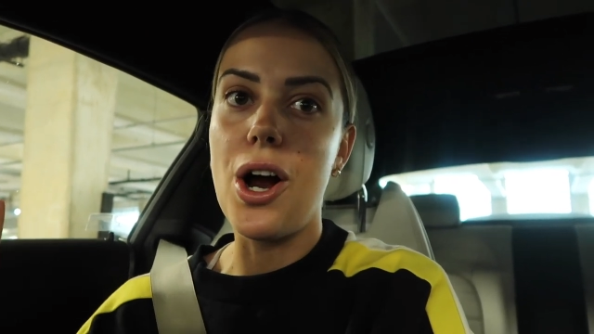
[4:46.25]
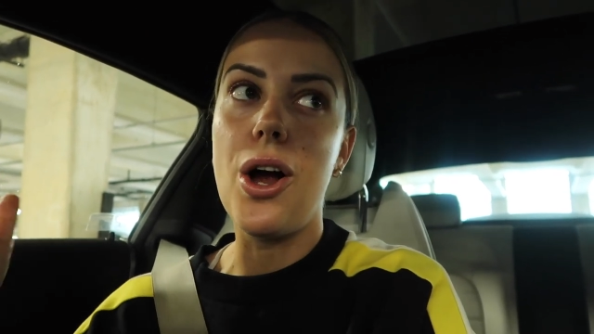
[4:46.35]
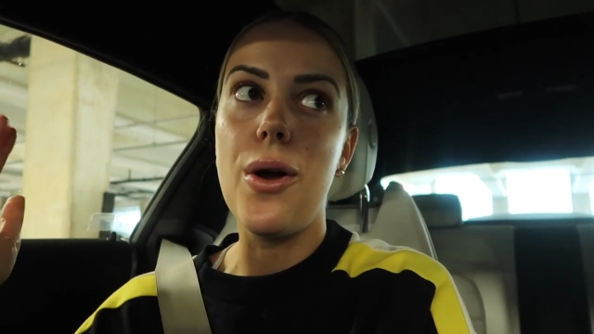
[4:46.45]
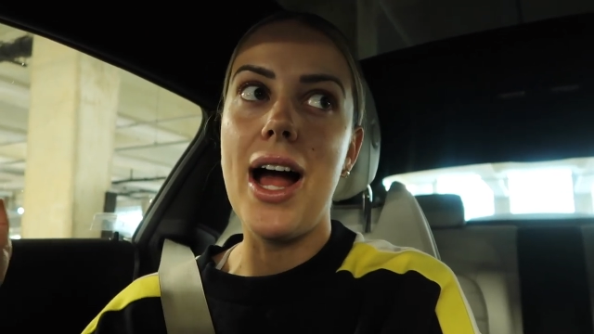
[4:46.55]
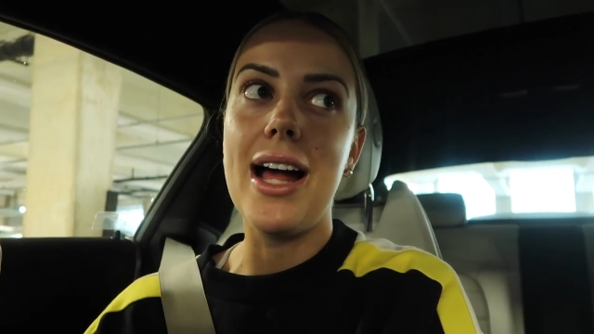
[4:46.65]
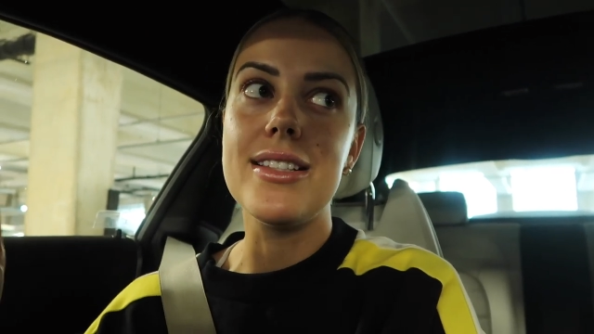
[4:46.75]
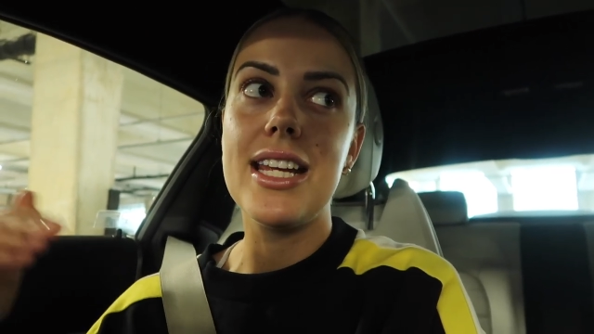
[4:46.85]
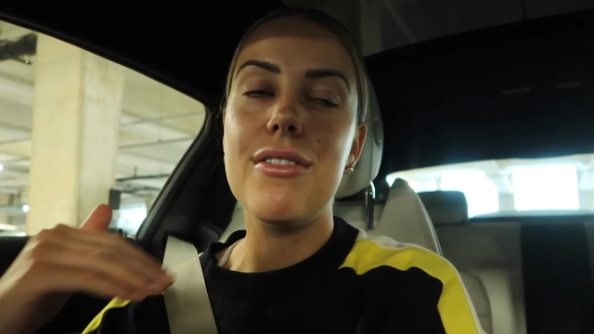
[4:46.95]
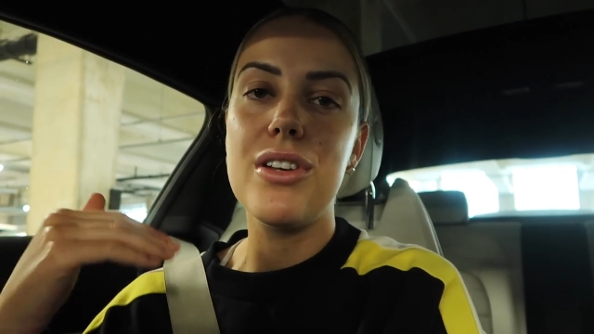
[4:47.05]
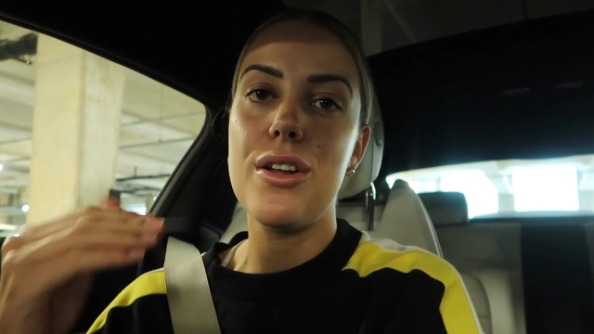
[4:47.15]
And
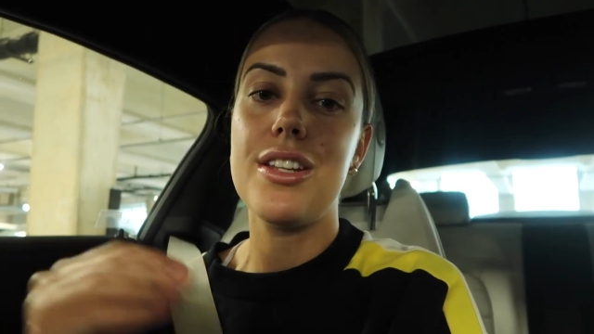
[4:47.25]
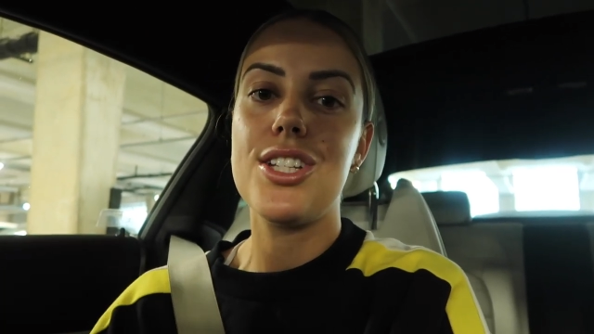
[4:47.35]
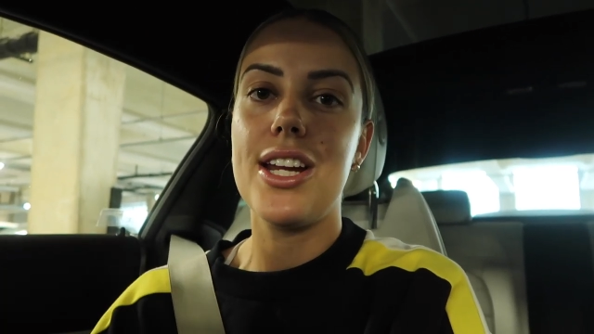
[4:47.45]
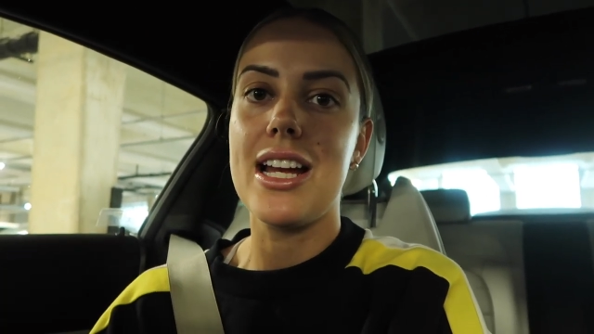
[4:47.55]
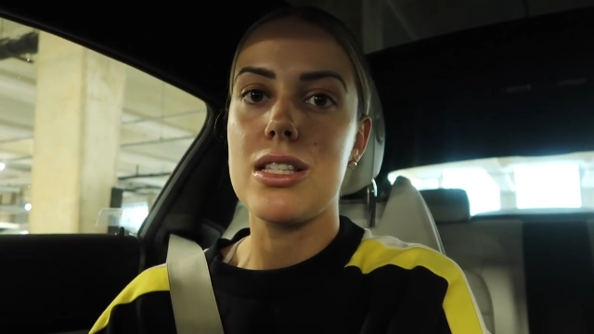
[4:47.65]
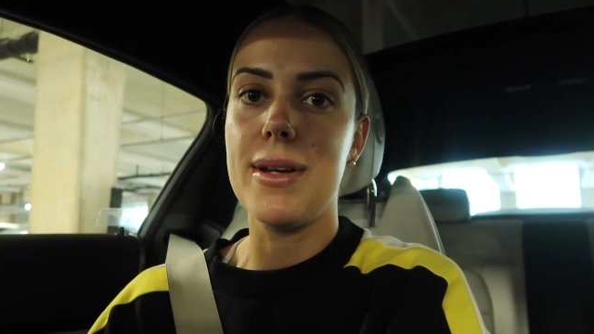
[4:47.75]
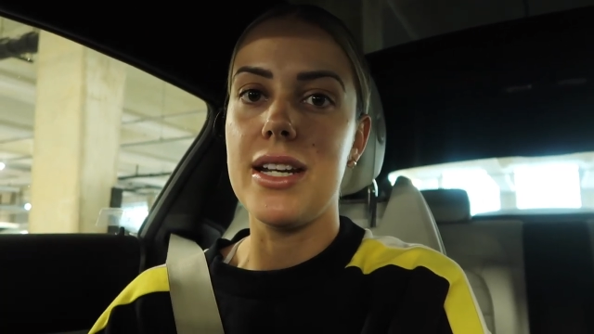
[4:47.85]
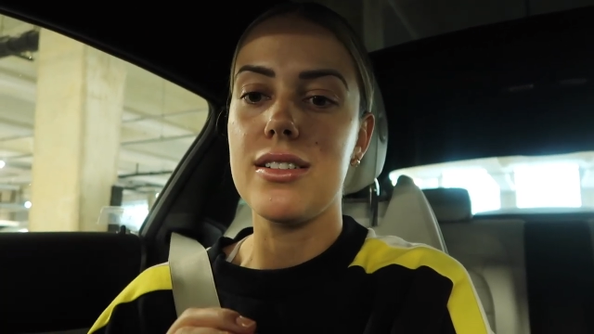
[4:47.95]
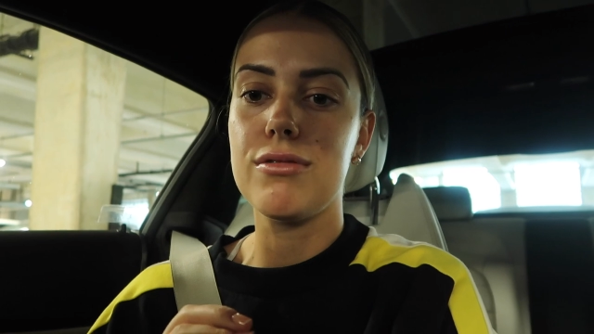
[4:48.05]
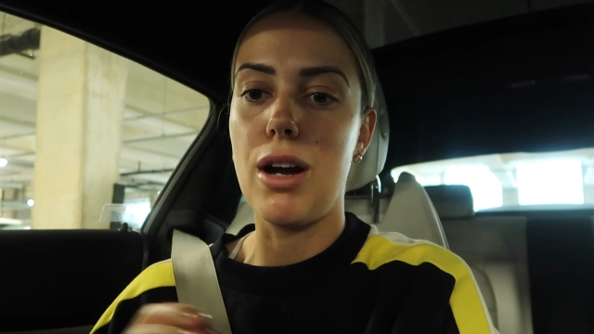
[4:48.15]
even though this year has
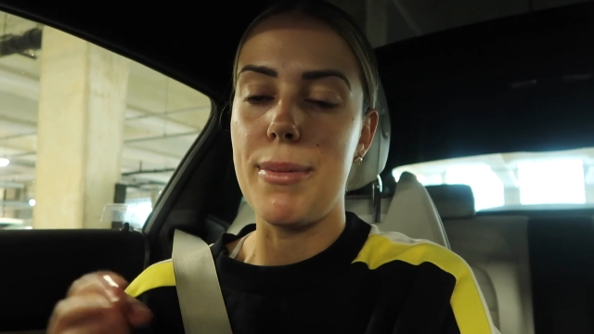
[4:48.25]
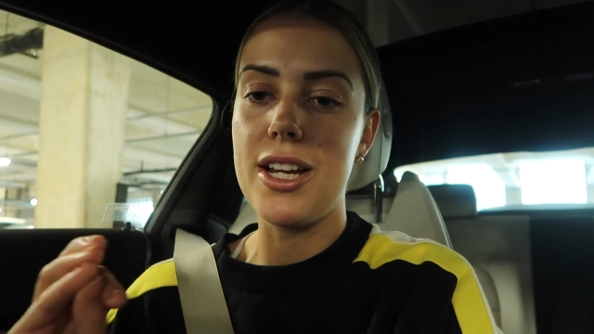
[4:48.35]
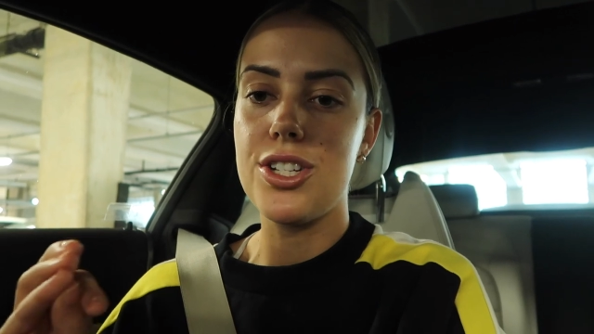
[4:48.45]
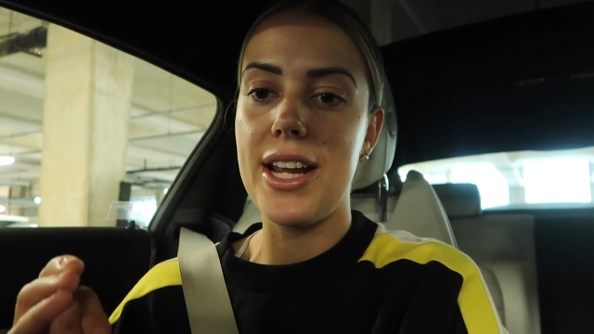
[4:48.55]
been rubbish,